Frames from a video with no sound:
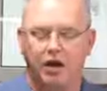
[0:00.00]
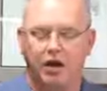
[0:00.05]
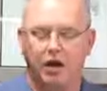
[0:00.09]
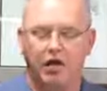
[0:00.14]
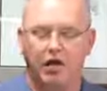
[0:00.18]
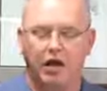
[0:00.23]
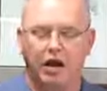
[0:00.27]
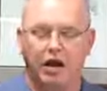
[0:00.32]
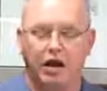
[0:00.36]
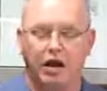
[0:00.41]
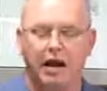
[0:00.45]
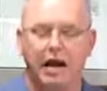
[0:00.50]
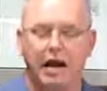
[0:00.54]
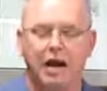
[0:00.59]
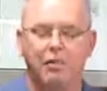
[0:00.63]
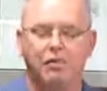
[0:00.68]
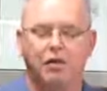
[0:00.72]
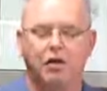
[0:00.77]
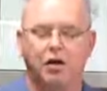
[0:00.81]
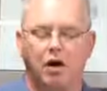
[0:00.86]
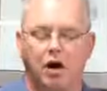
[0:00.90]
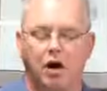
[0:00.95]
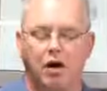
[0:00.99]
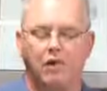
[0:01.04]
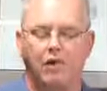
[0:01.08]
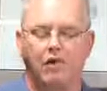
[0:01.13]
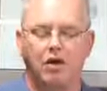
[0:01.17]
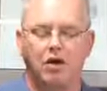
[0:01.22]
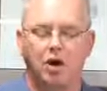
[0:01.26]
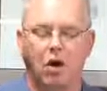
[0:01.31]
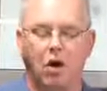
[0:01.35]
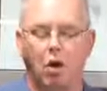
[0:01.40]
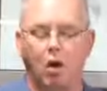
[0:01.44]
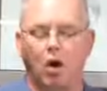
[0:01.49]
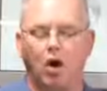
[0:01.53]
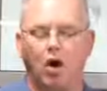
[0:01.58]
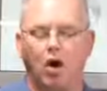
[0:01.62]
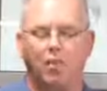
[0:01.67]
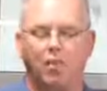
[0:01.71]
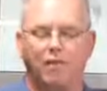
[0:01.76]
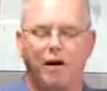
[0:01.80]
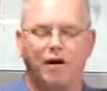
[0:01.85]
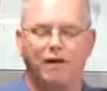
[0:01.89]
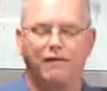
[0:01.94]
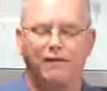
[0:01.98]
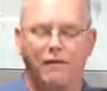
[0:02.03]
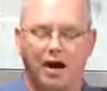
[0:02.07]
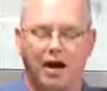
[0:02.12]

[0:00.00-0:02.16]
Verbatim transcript: though the labor of the oil may